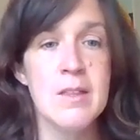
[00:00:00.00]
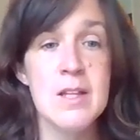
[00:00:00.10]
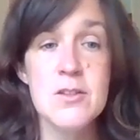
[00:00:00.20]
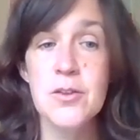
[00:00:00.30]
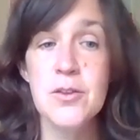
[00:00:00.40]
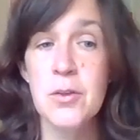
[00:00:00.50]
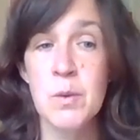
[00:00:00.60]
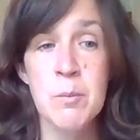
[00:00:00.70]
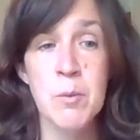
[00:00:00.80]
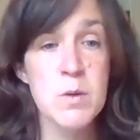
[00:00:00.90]
These are the
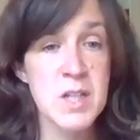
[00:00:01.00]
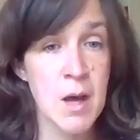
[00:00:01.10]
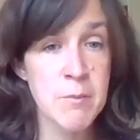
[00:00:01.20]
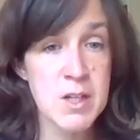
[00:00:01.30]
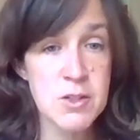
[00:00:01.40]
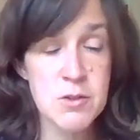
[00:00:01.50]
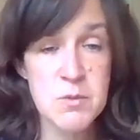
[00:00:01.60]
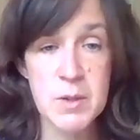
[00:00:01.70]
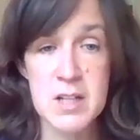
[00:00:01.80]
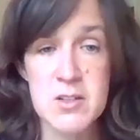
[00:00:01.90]
3 most common issues, but I